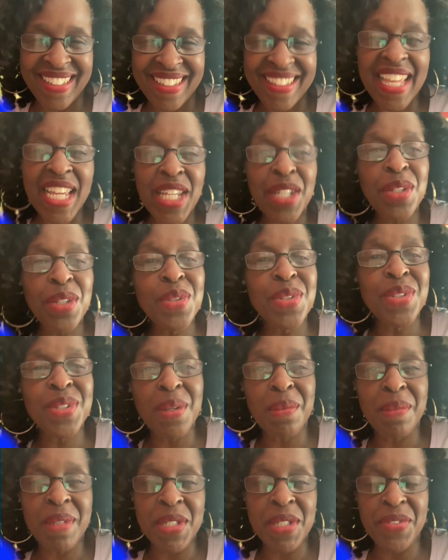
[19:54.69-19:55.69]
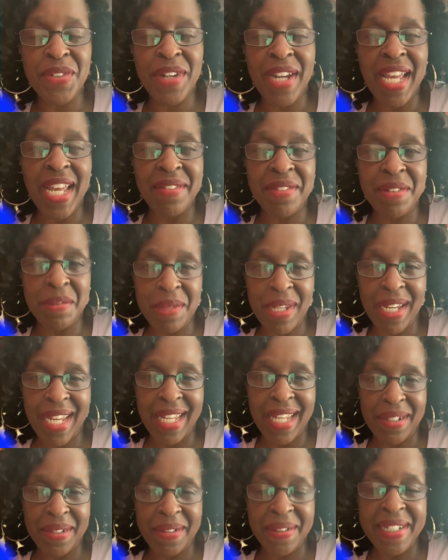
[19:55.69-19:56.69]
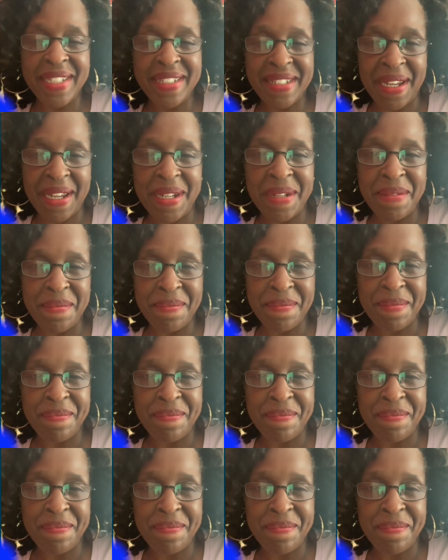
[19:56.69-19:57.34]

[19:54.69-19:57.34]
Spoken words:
Thank you so much for having me. I had a great time.